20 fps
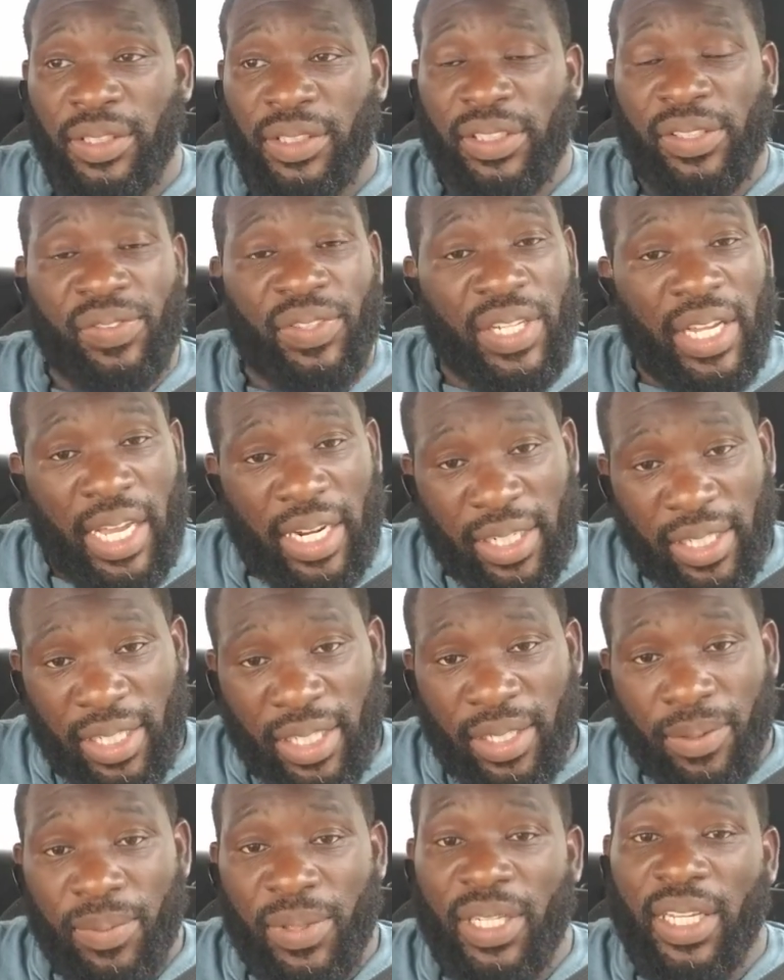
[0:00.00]
If you got an
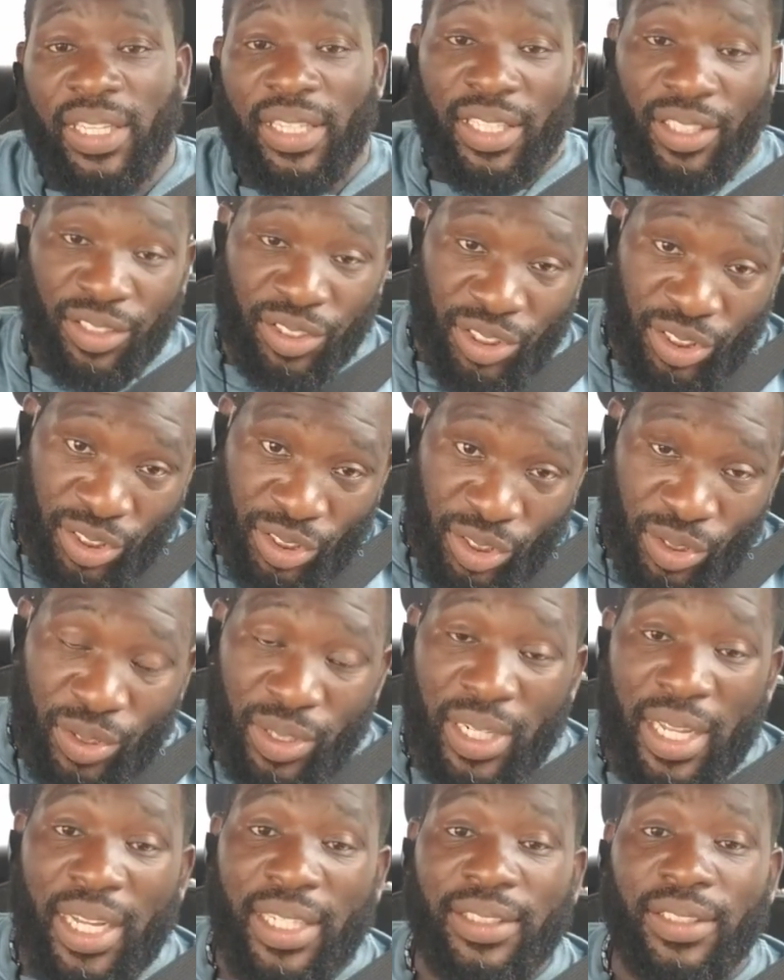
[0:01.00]
enemy, I think you should
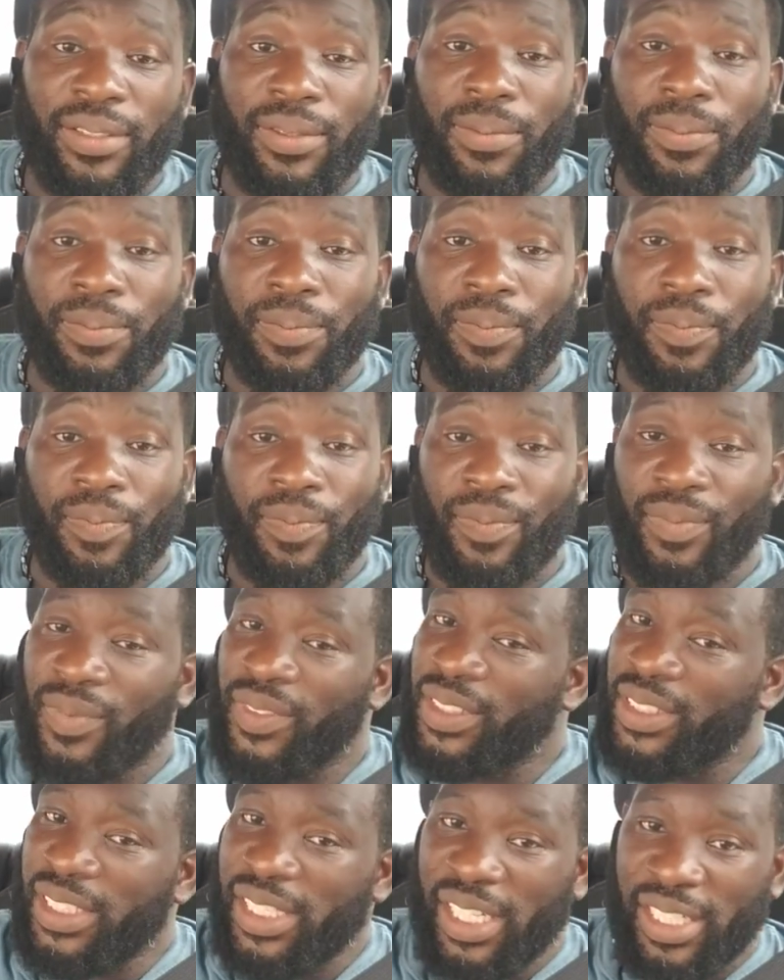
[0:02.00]
utilize them.
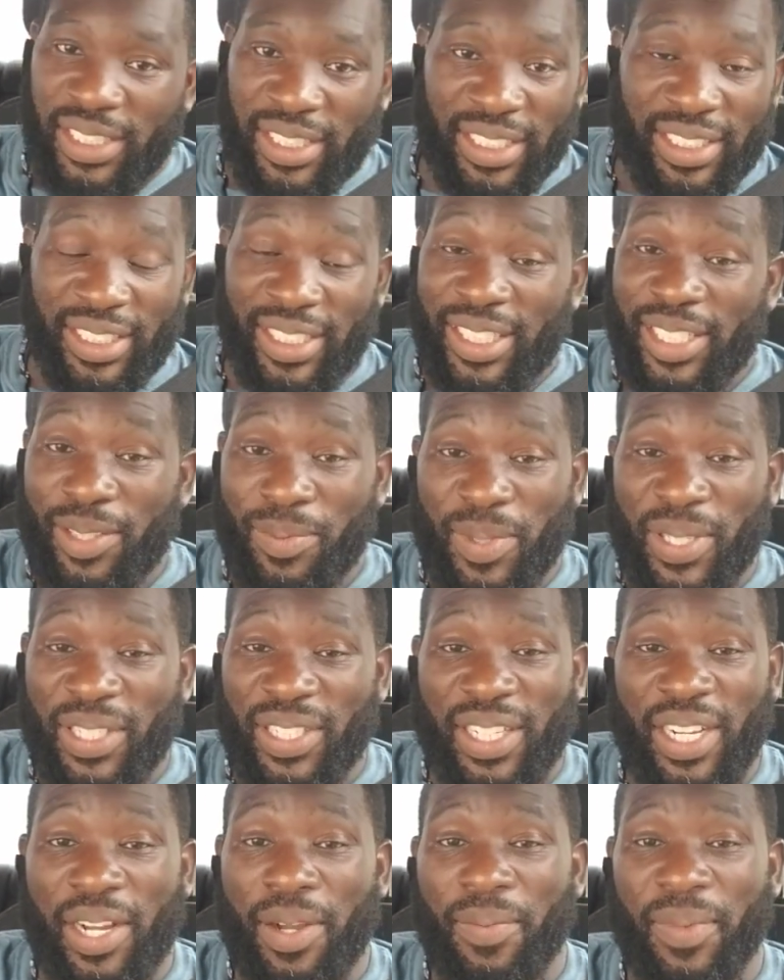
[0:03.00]
And just leave me a
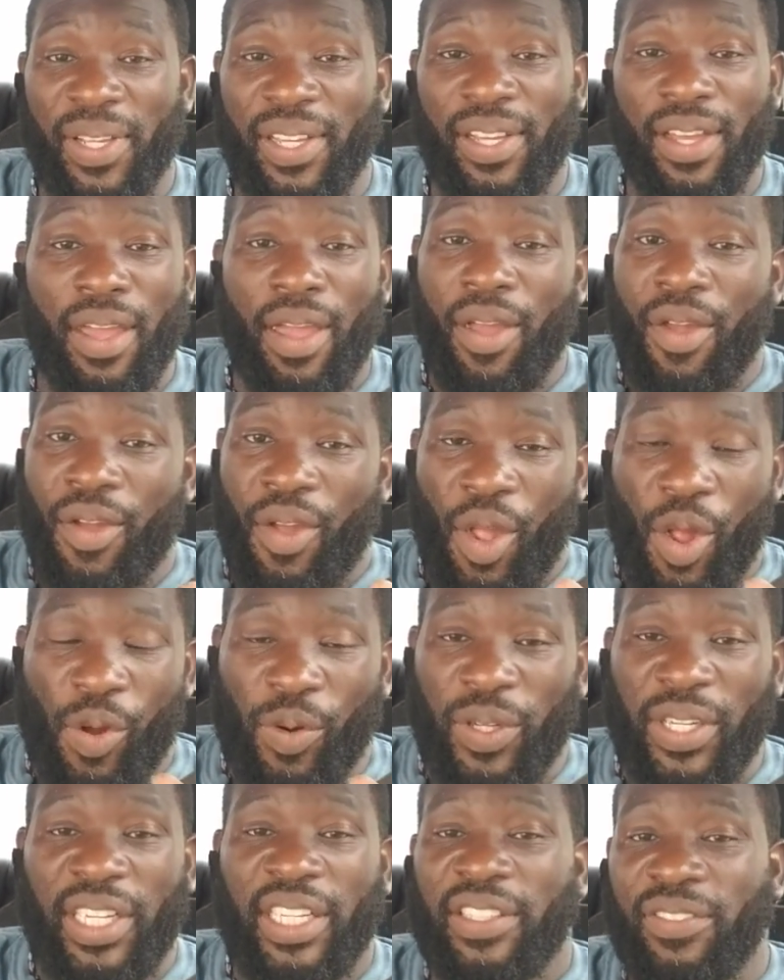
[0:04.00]
comment on
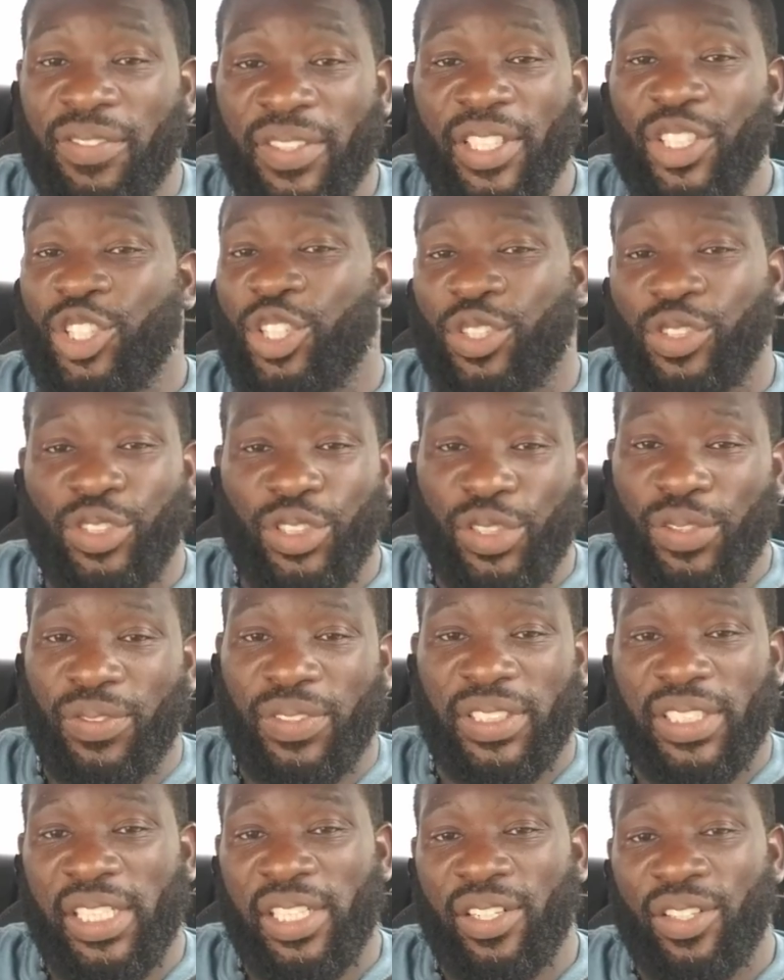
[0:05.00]
any video you've
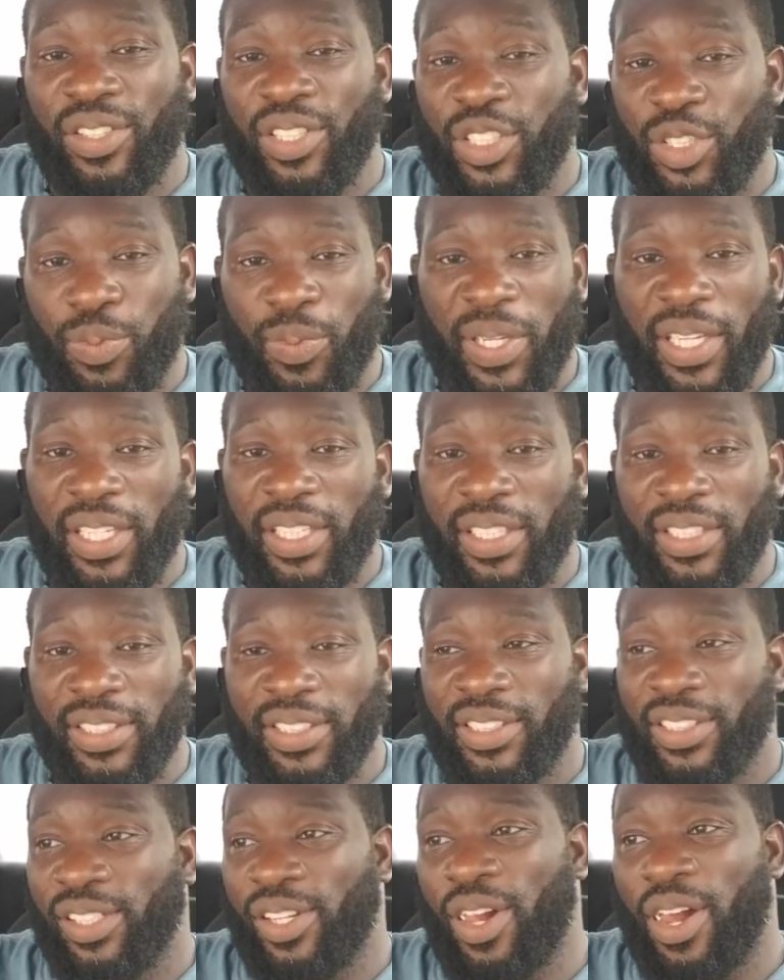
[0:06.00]
seen on this page,
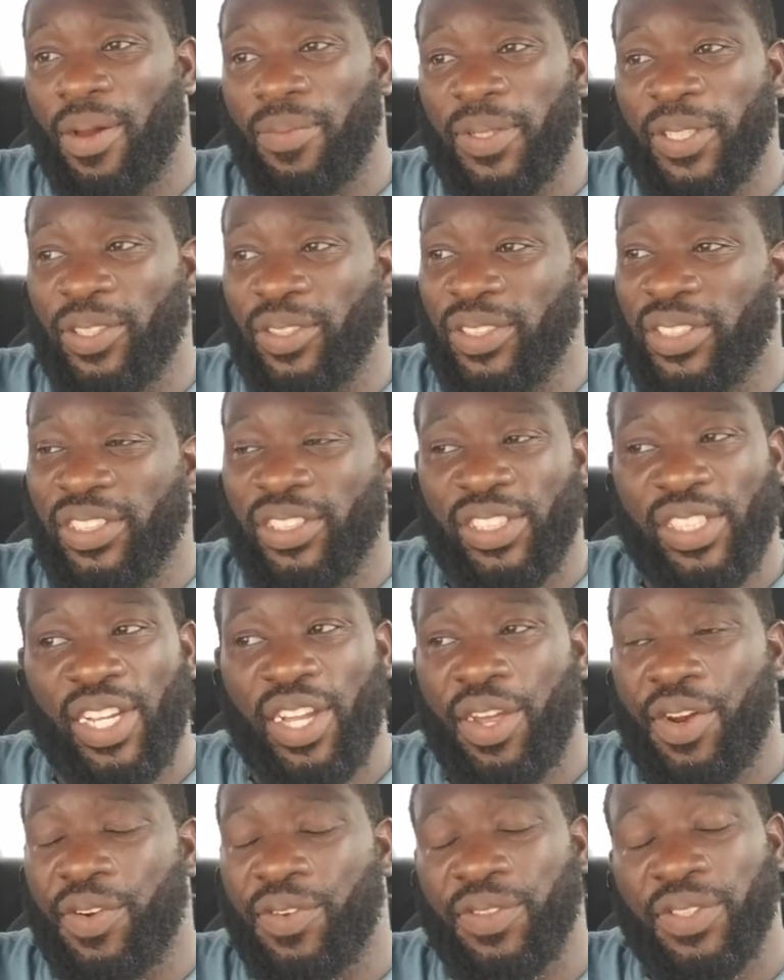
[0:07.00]
I mean, on this
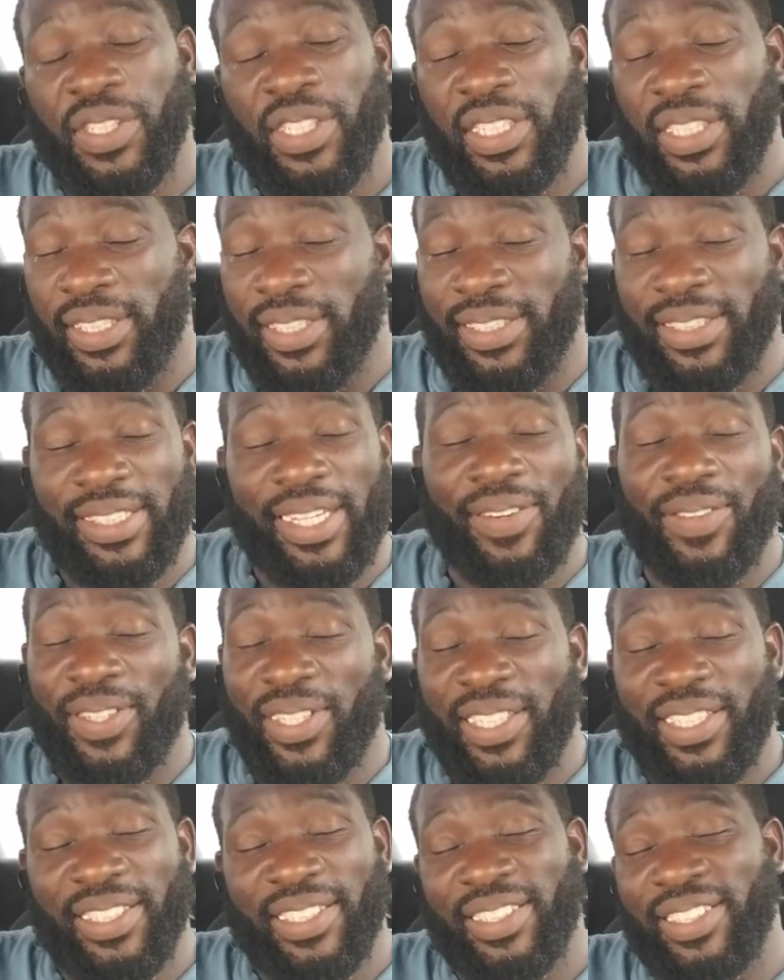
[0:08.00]
channel, because I would
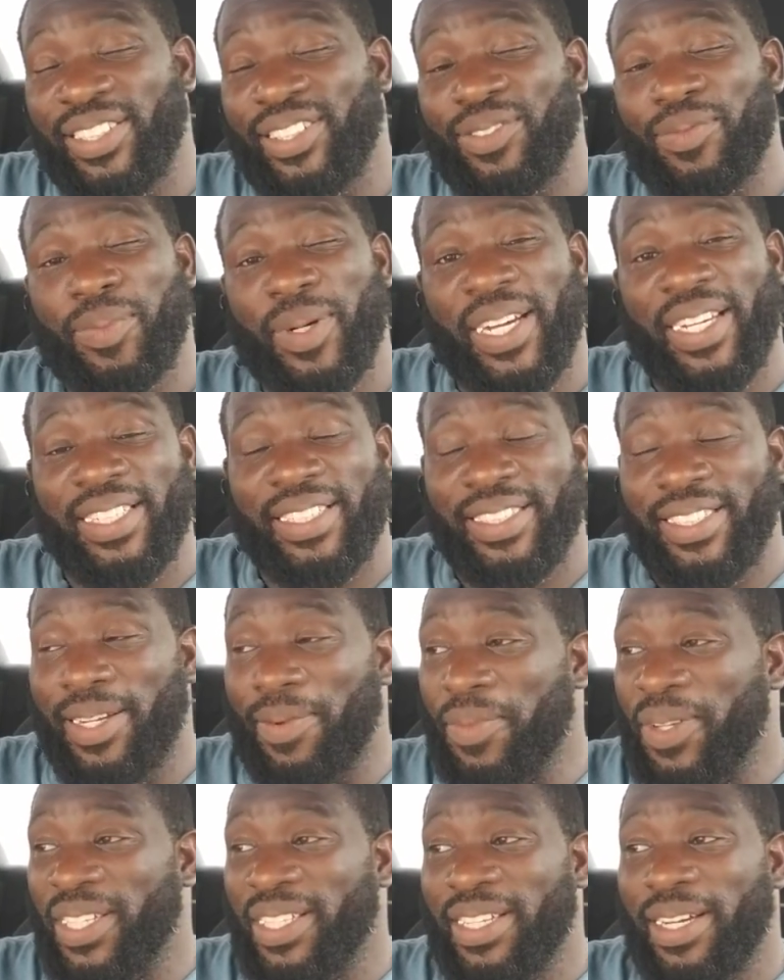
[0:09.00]
love to know about it. I
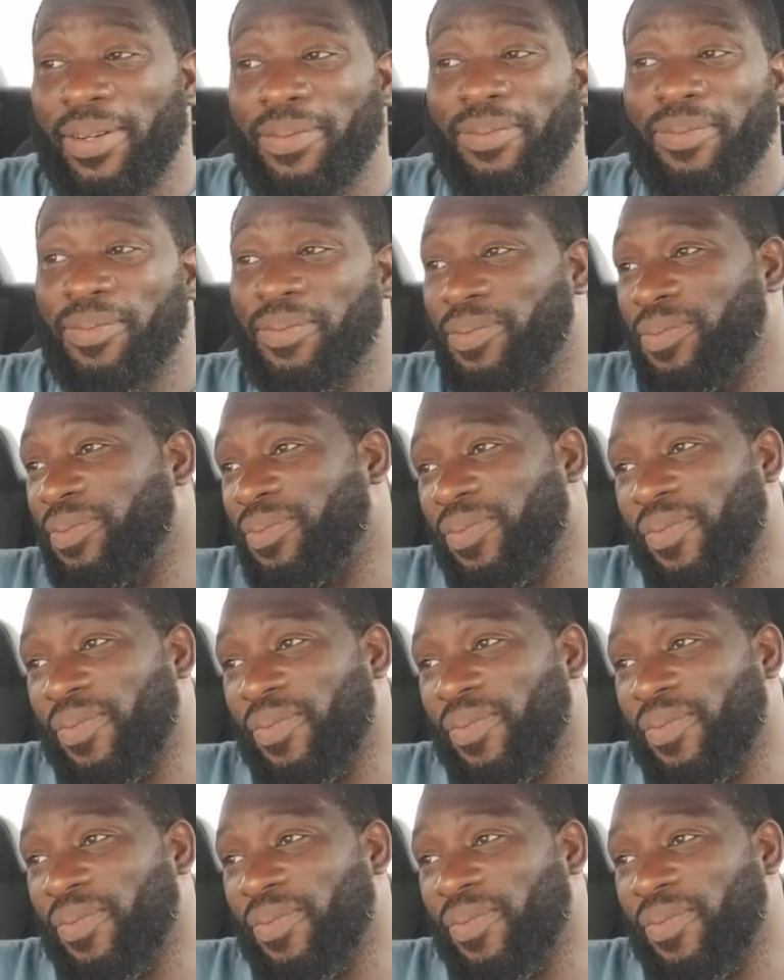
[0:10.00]
mean, I'm,